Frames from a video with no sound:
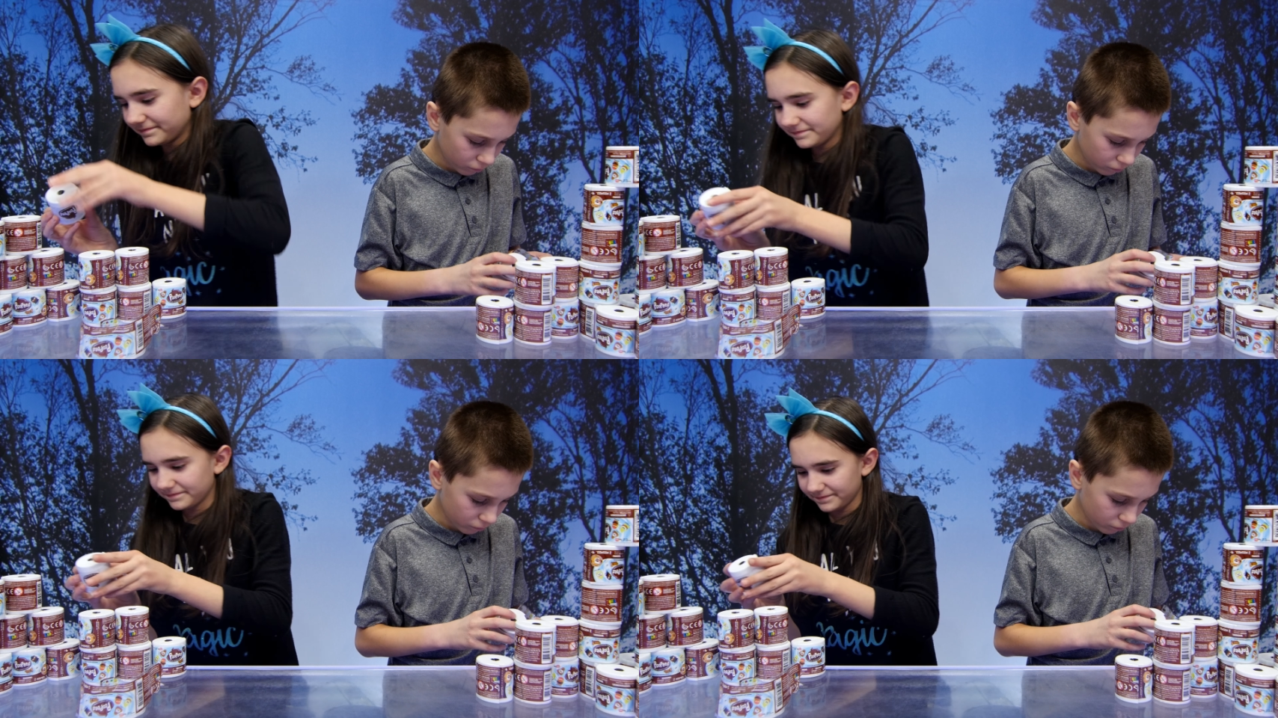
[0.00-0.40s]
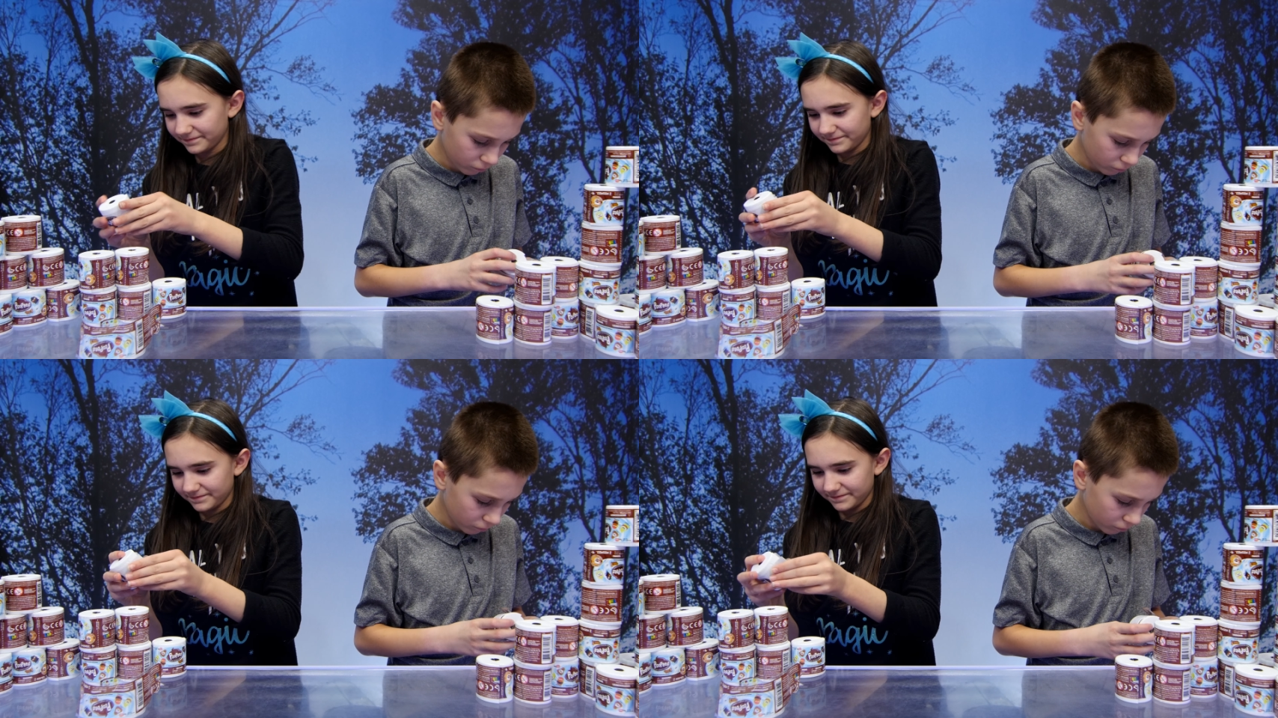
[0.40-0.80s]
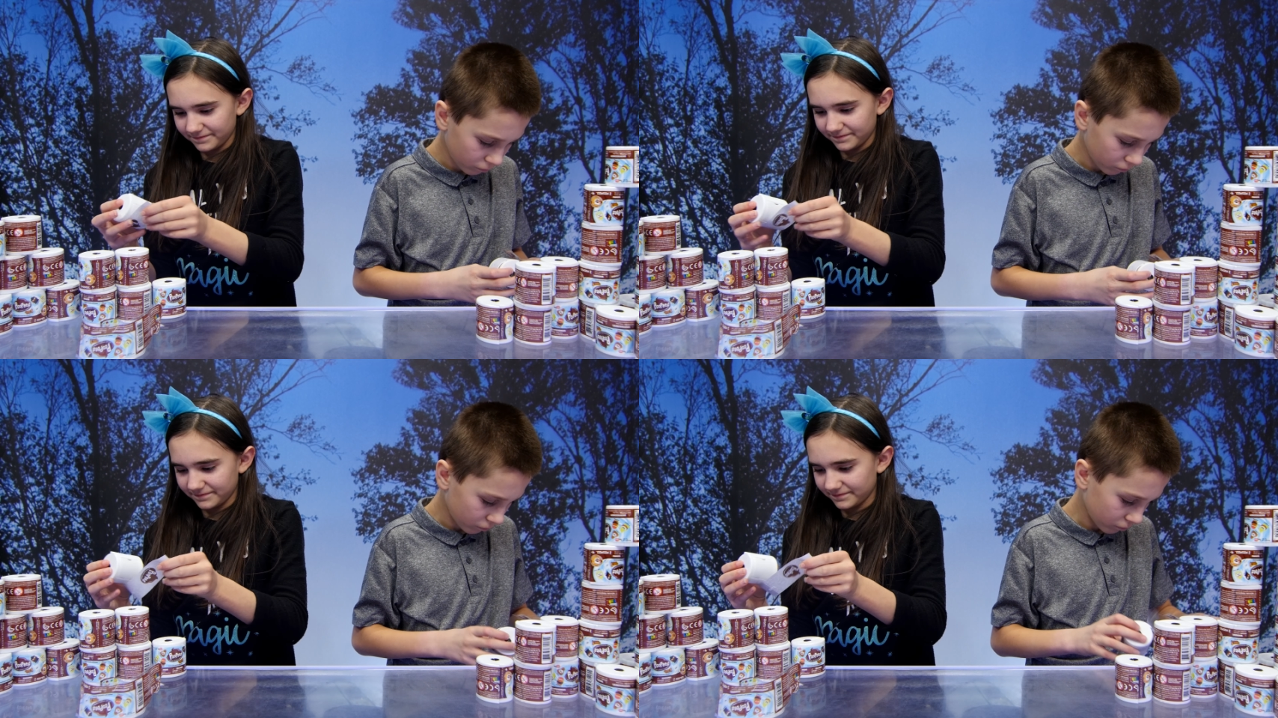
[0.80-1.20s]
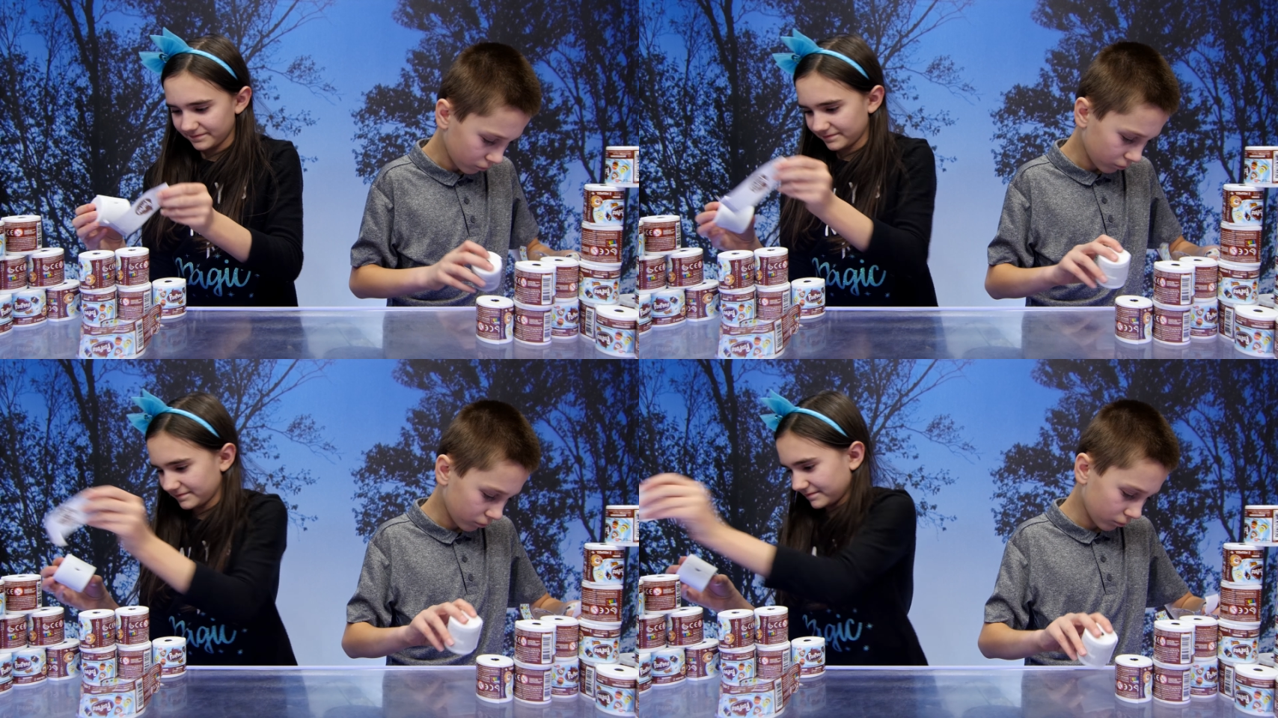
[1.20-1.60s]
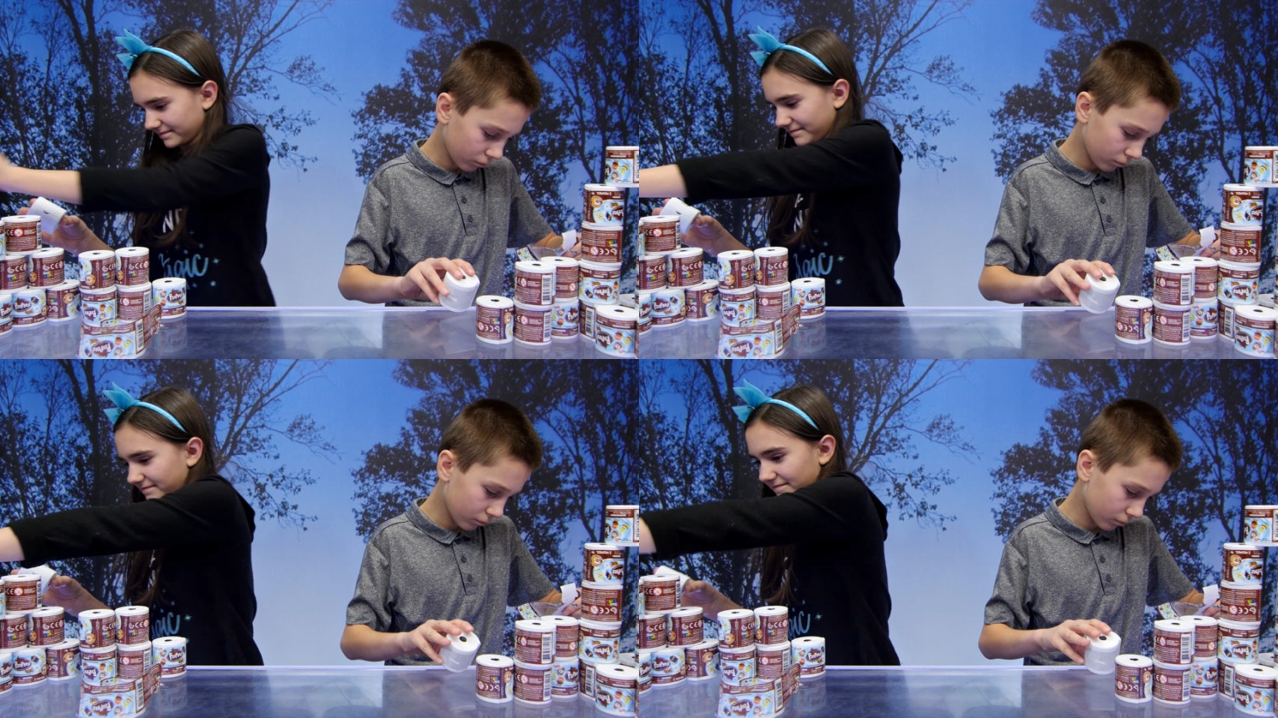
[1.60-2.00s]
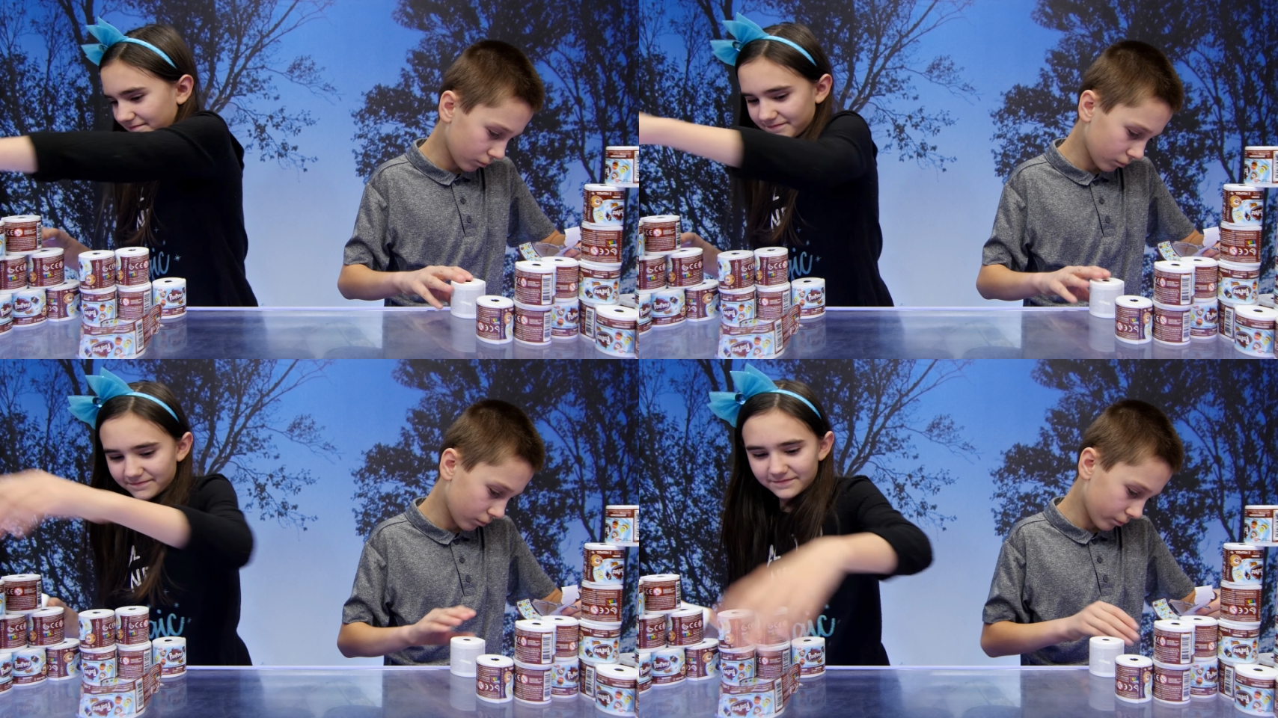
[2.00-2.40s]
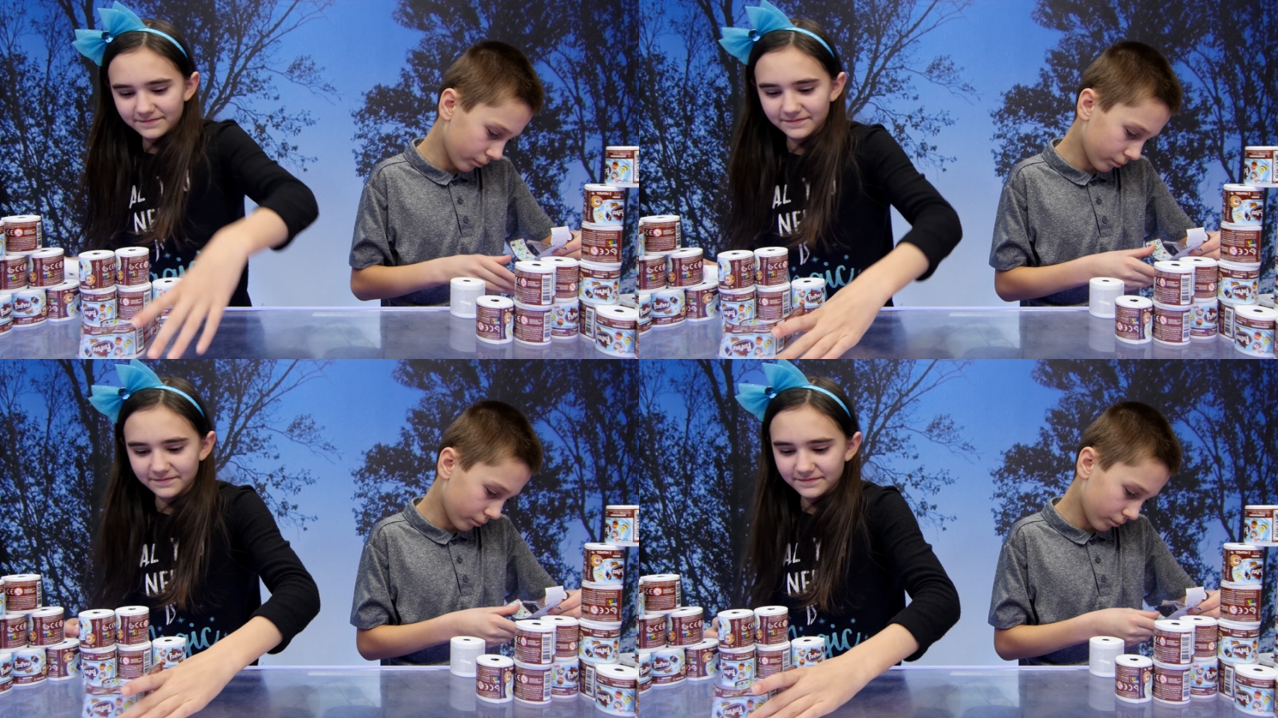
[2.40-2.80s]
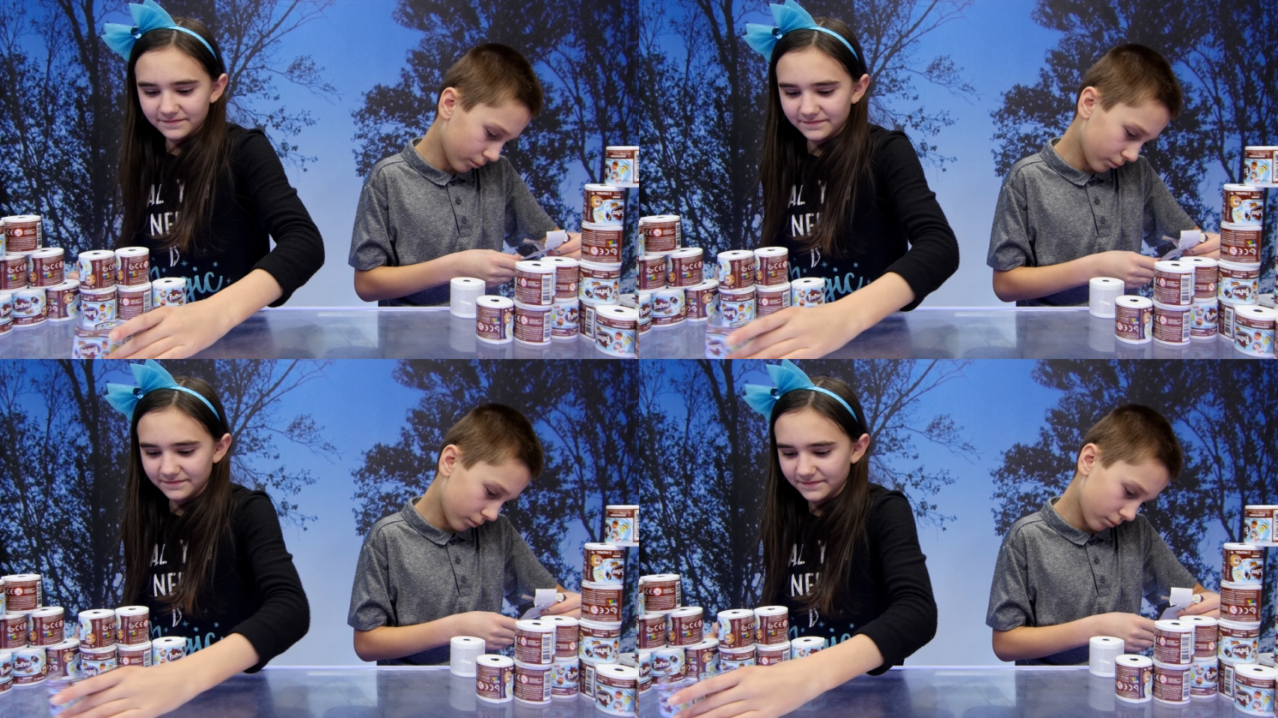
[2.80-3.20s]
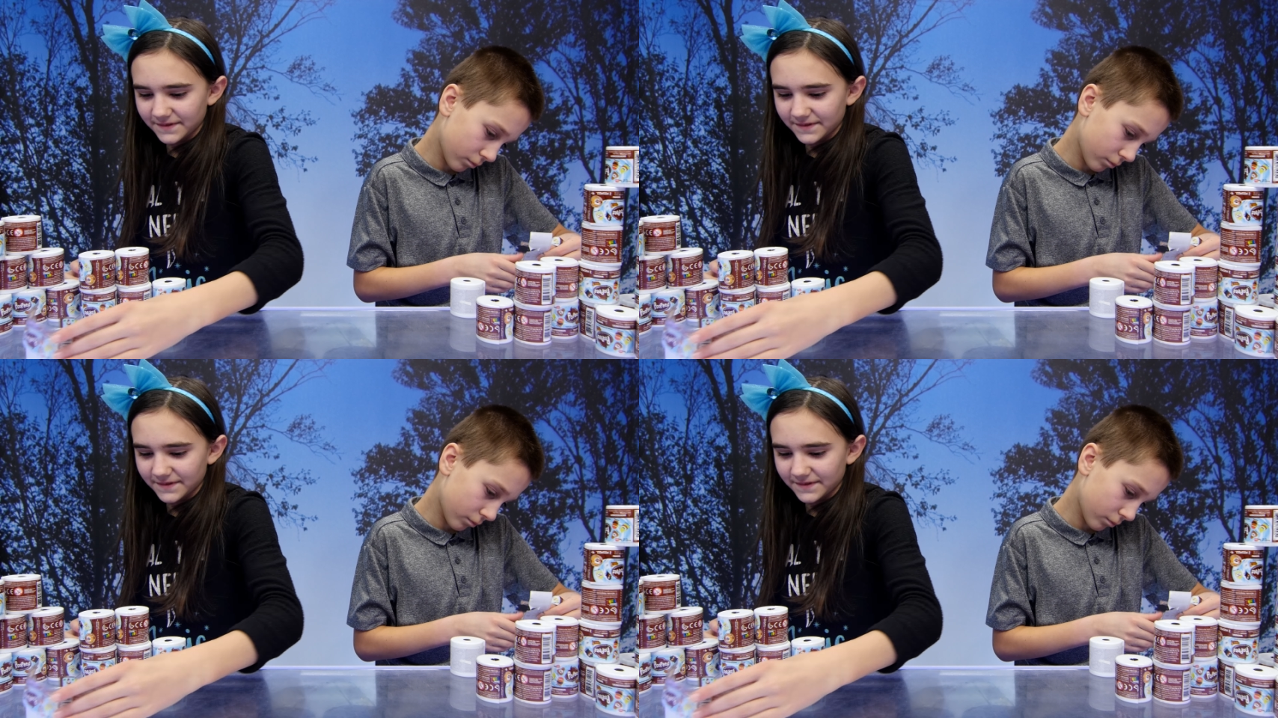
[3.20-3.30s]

[no speech]